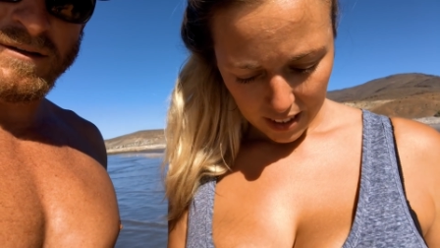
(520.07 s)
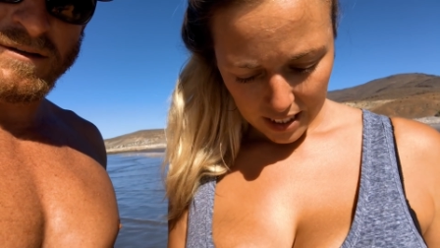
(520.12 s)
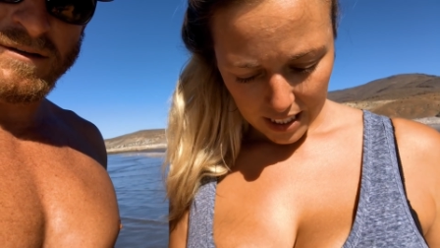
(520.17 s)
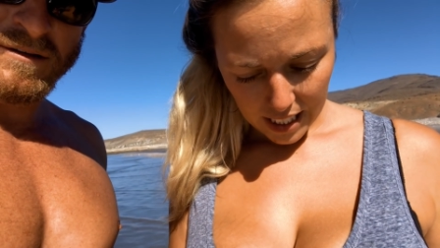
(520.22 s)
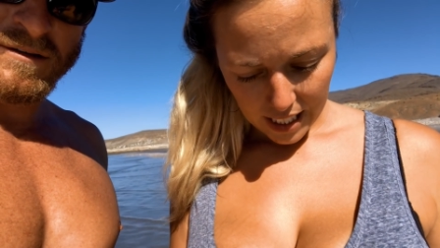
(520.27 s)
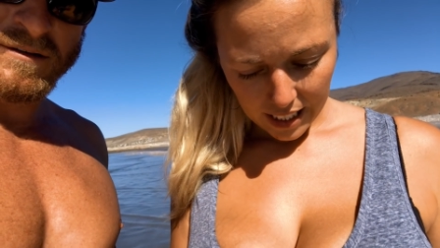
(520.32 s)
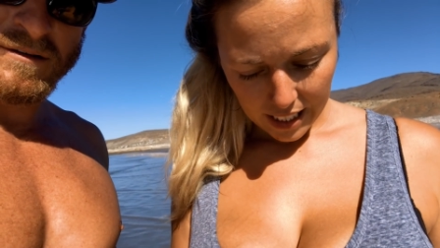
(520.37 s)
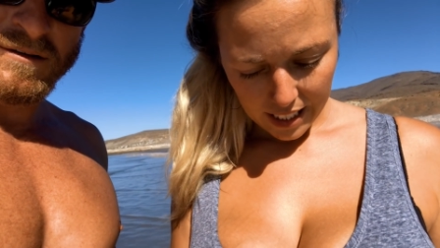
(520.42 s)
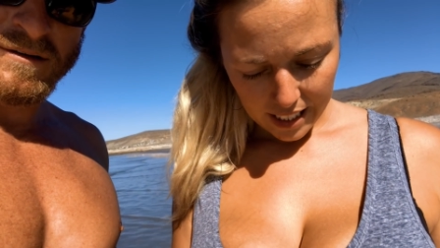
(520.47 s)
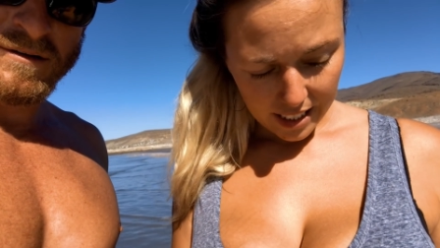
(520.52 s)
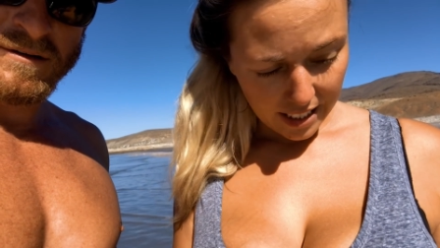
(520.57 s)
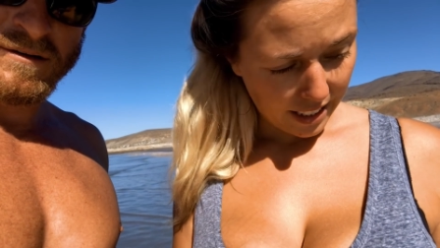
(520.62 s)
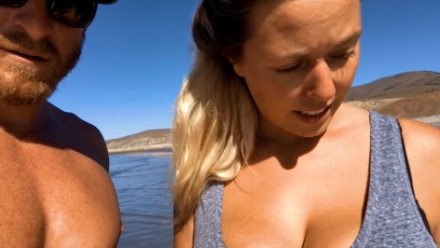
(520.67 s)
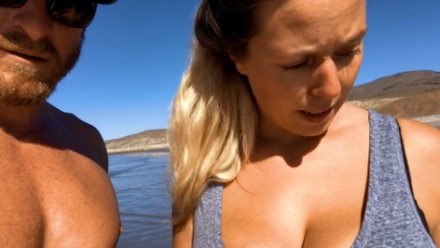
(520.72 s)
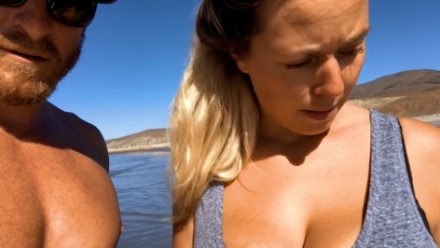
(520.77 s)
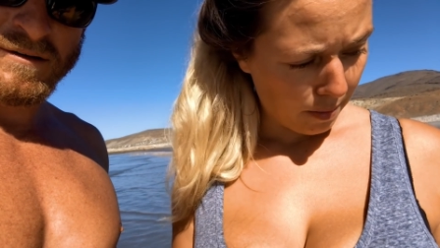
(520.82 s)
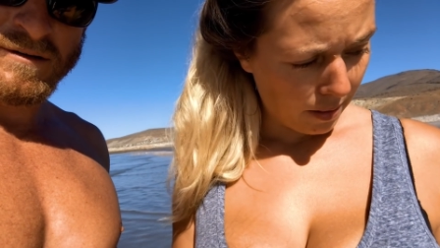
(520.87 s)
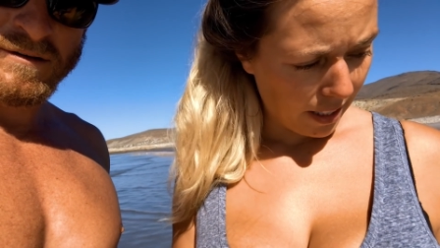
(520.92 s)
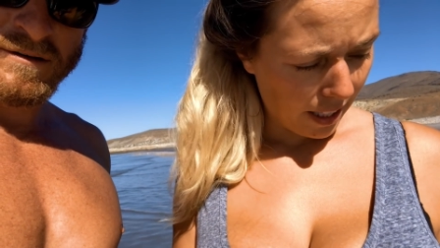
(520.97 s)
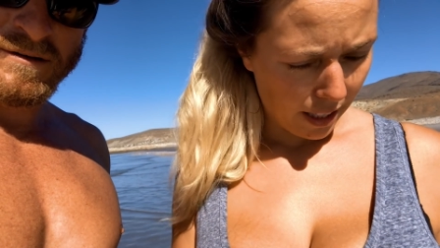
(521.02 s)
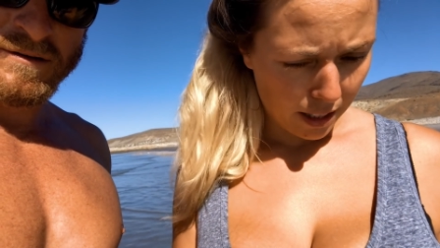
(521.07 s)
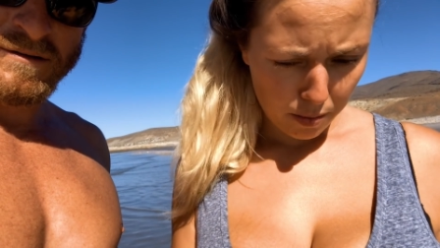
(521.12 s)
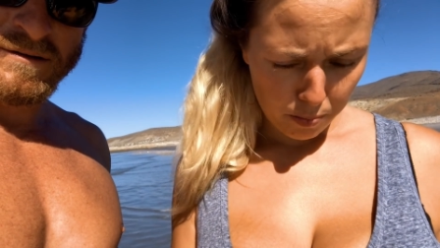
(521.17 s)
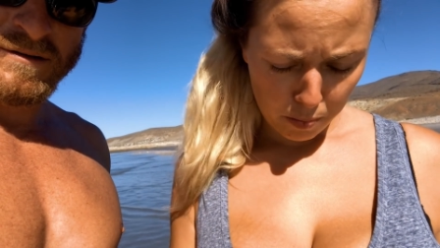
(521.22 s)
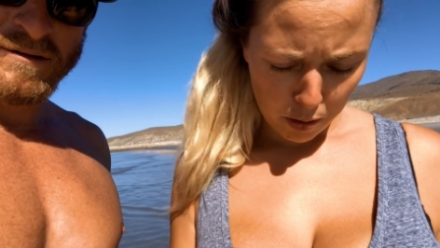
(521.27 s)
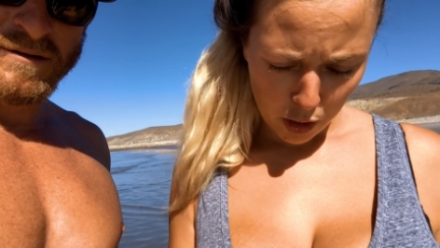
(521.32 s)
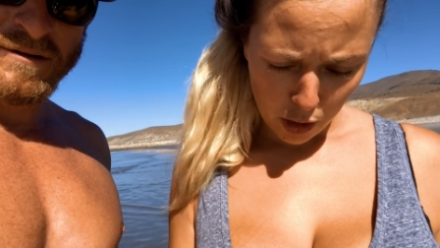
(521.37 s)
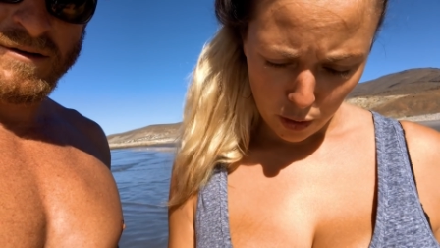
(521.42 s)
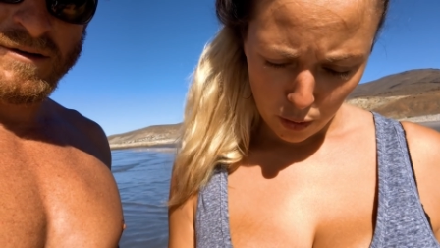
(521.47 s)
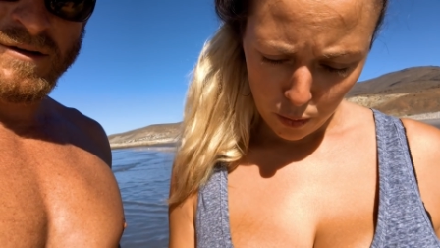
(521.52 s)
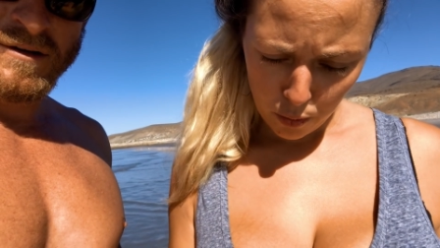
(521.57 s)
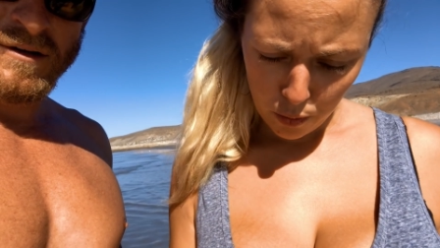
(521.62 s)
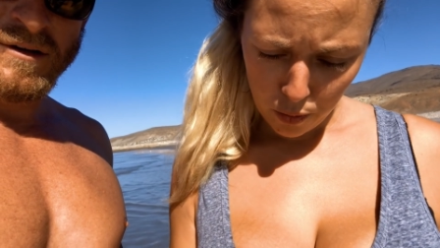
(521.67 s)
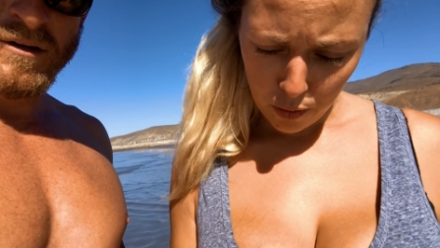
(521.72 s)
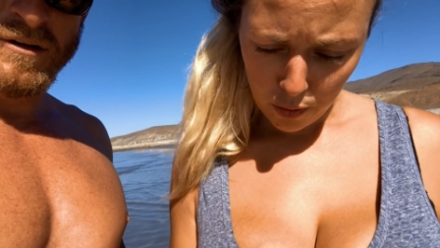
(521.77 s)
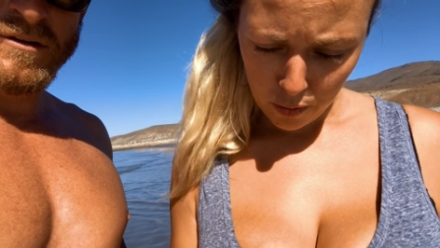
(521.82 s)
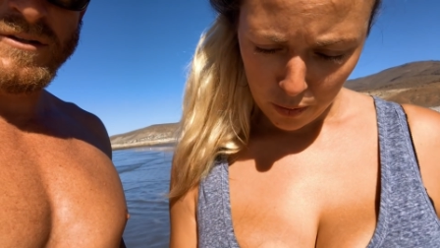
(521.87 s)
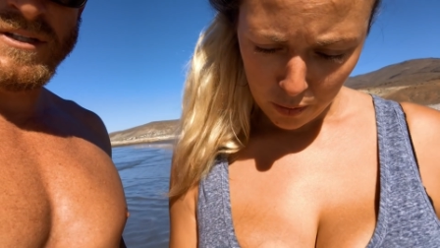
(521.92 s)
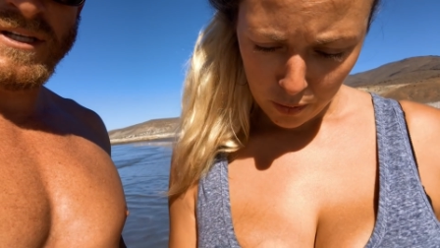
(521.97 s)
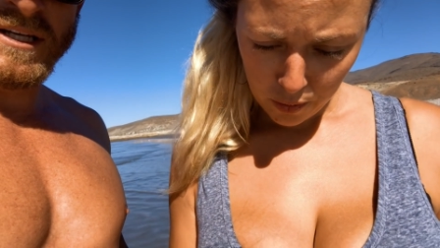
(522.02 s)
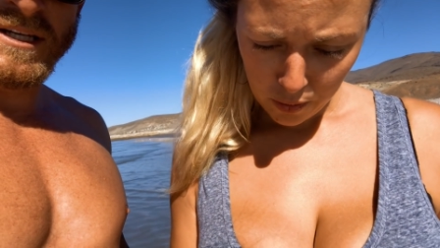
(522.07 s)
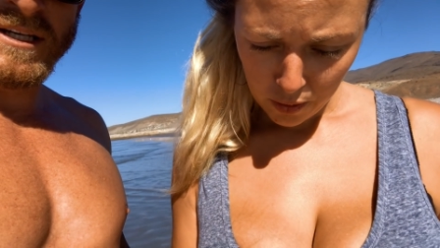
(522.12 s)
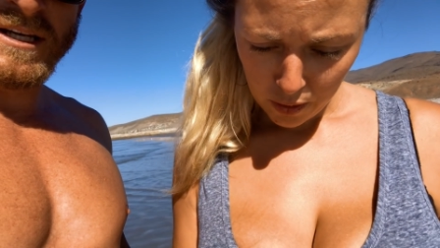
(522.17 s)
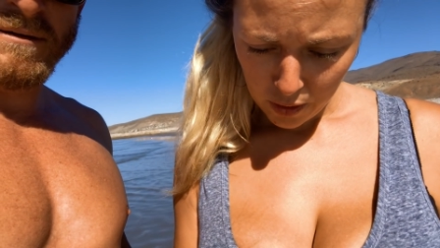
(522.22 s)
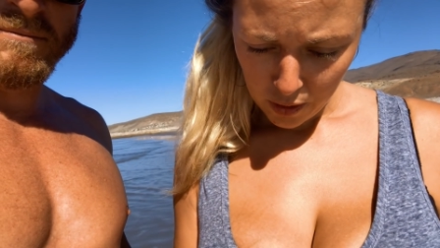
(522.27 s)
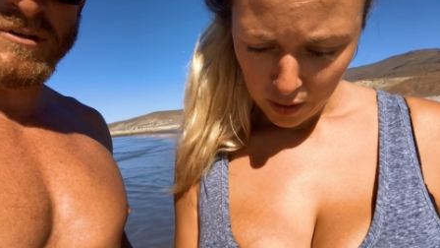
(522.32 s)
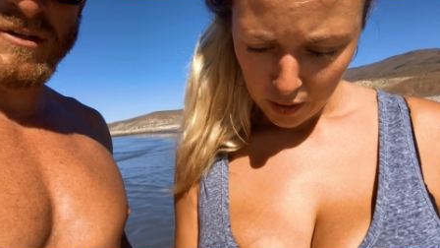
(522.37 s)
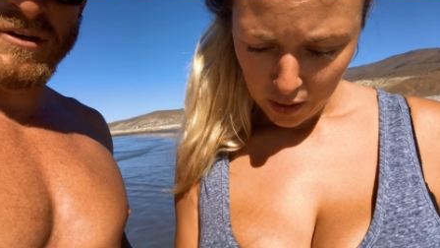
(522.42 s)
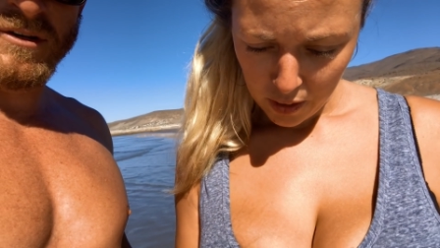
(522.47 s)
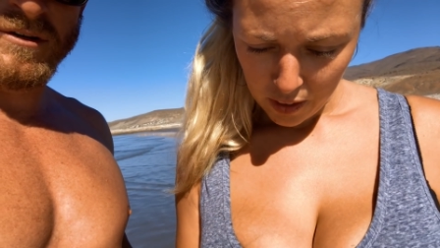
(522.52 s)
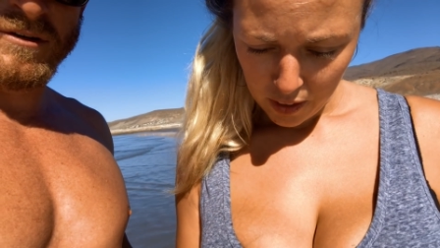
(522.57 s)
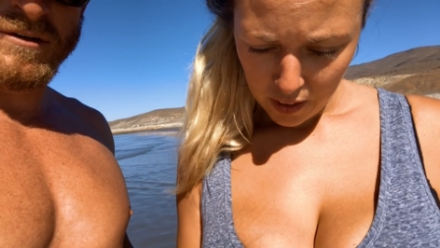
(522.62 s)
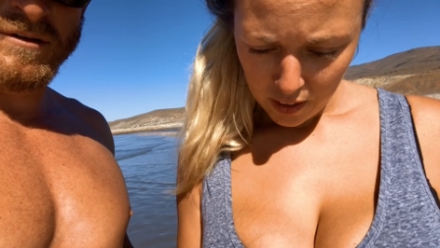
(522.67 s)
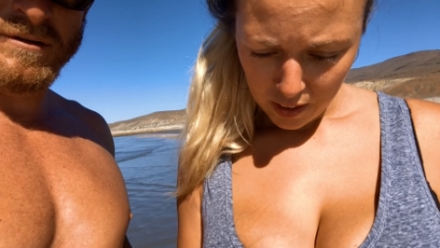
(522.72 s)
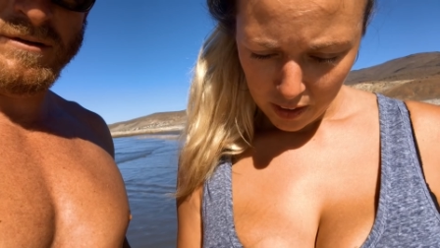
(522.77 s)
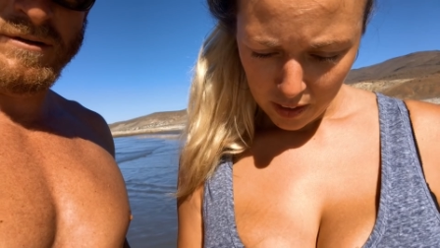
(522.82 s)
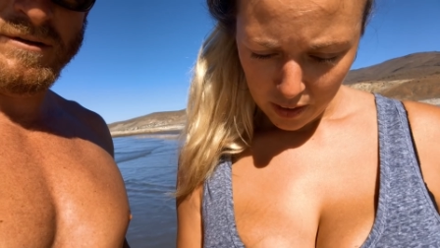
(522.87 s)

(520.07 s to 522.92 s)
Take it to King Neptune. Who's King Neptune?